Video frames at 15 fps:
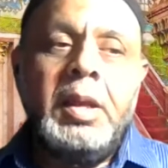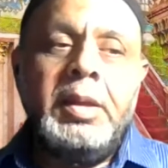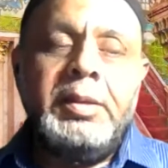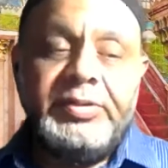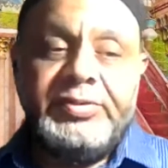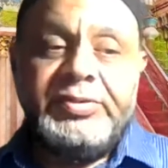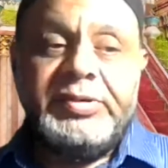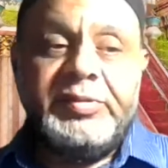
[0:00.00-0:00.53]

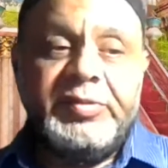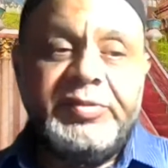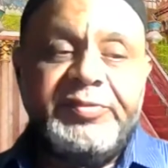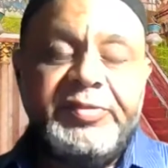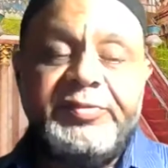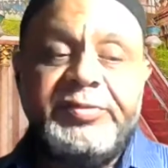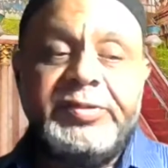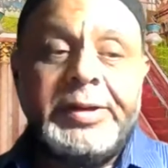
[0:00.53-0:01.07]
This is our
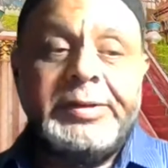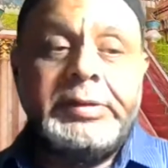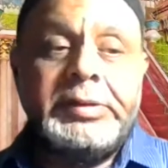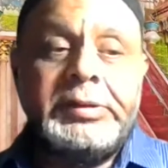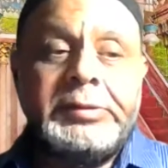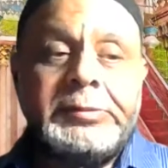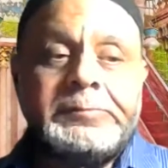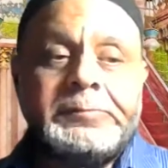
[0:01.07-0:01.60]
fifth night,
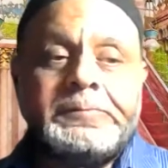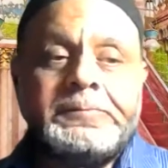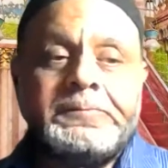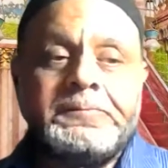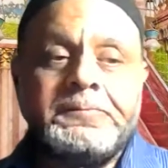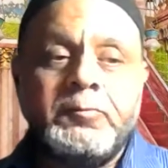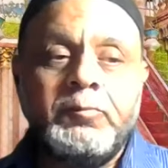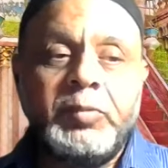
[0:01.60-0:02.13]

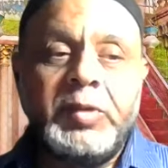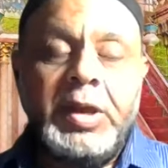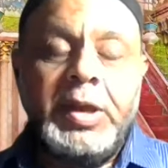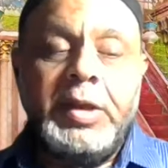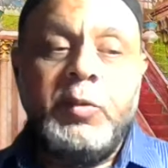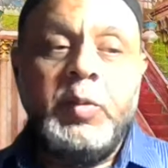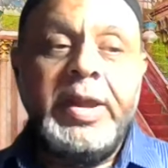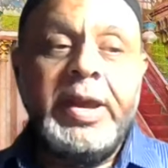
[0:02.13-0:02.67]

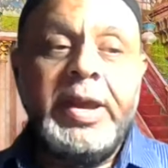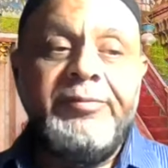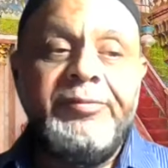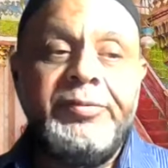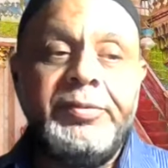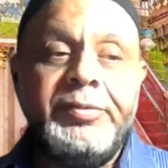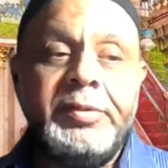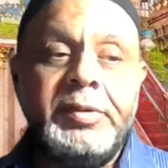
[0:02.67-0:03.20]
and we have
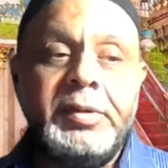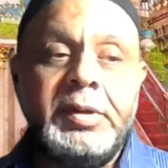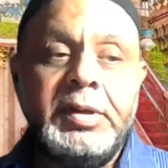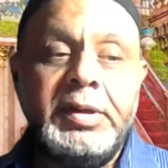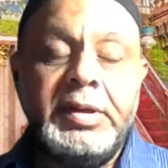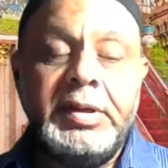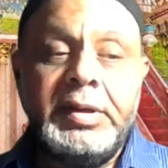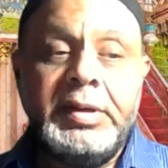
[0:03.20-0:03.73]

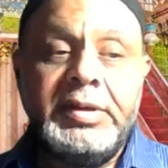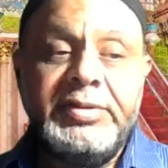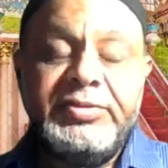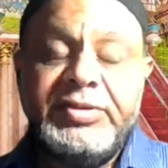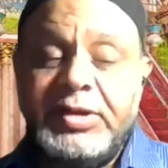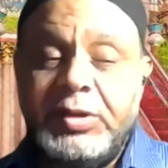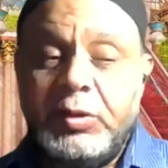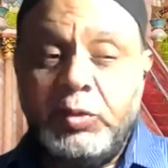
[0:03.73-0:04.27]
a
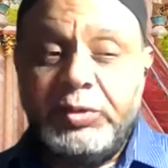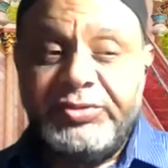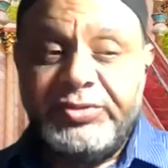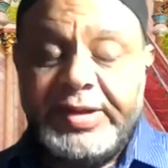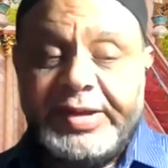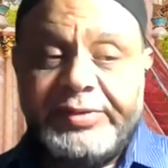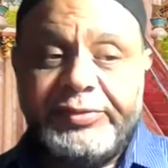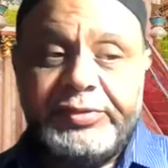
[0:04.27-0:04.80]
distinguished
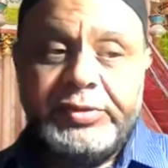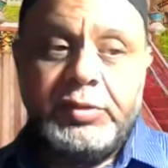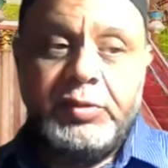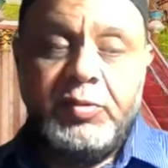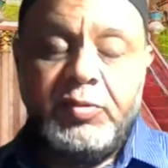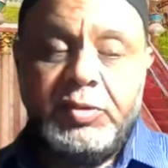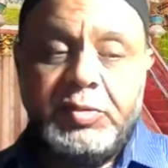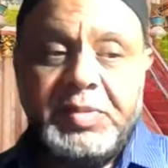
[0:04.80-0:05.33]
guest
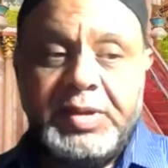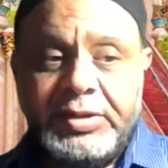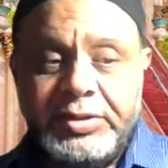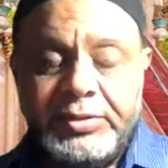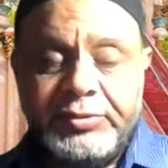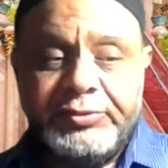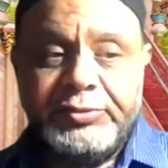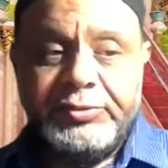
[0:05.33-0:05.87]
who would be
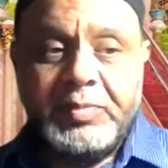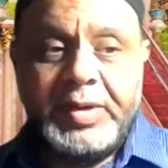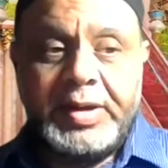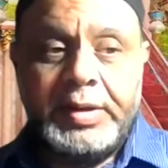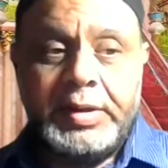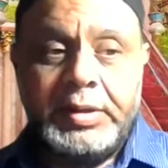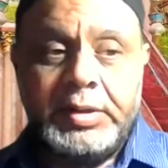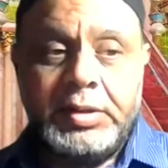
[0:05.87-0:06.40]
introduced
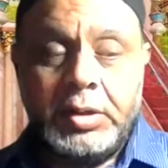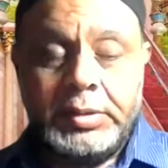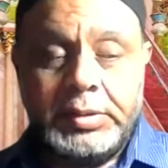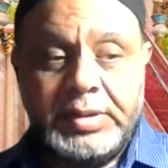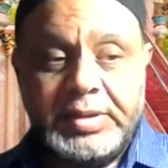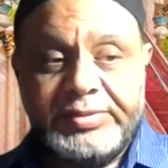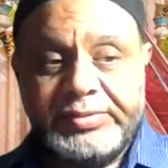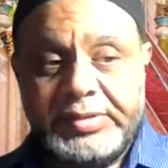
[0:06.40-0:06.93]
by
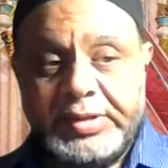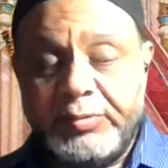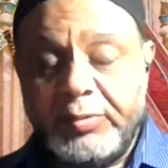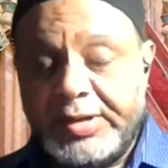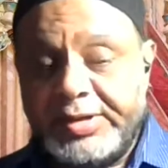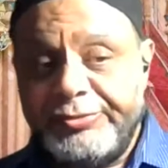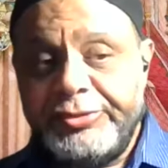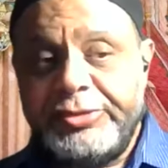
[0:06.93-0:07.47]
Dr. Hasnan
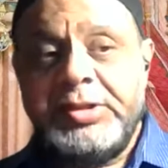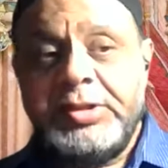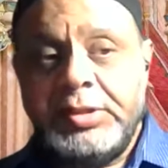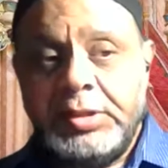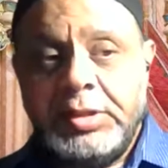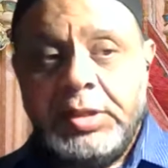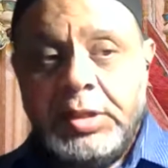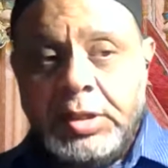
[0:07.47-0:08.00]
Wazri
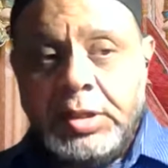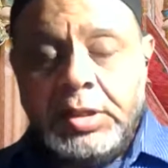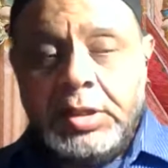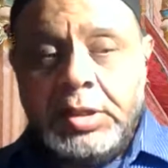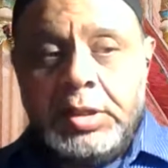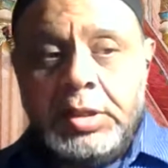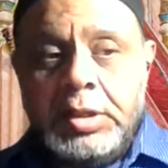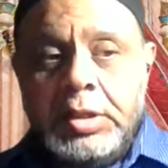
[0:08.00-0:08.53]

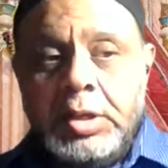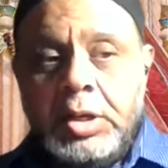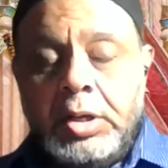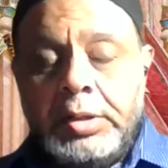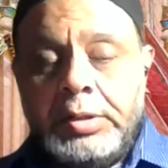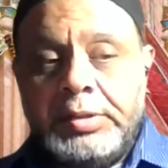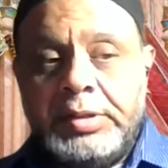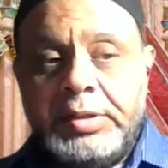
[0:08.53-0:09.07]

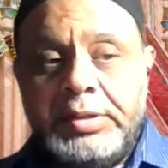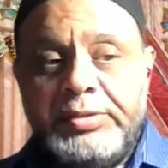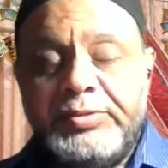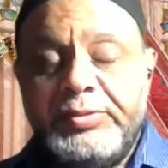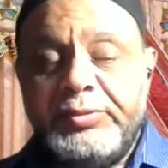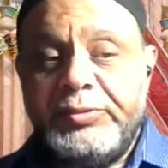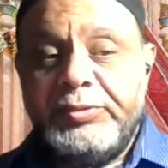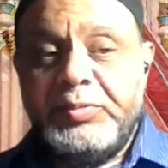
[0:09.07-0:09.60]
on
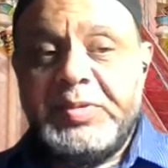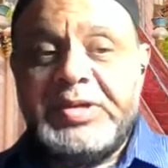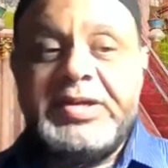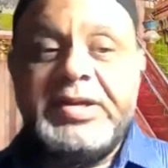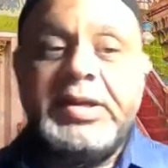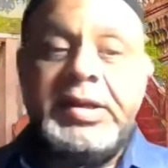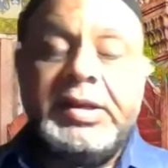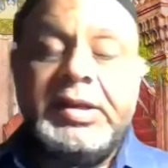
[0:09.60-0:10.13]
issues
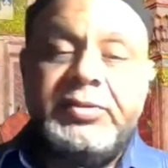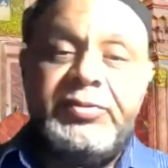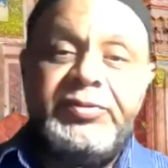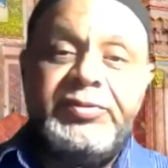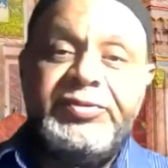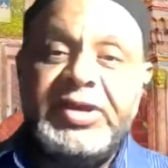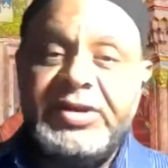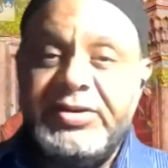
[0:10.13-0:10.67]
pertaining
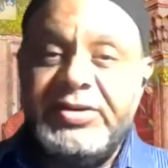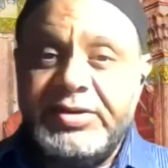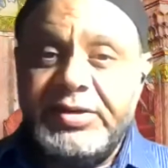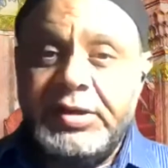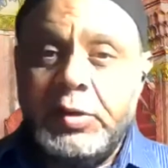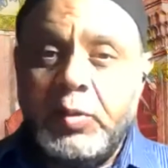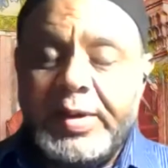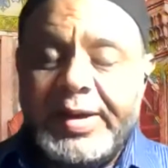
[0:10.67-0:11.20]
to gender
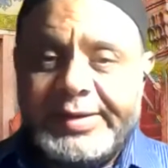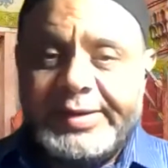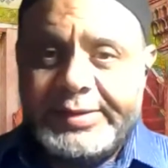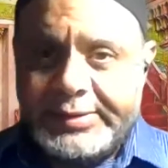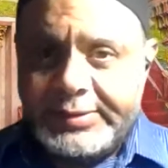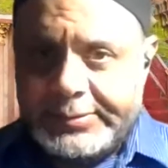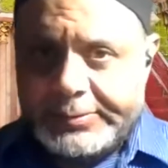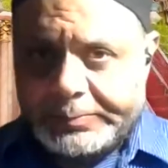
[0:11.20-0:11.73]

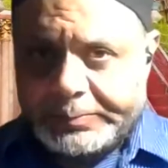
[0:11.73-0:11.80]
equality.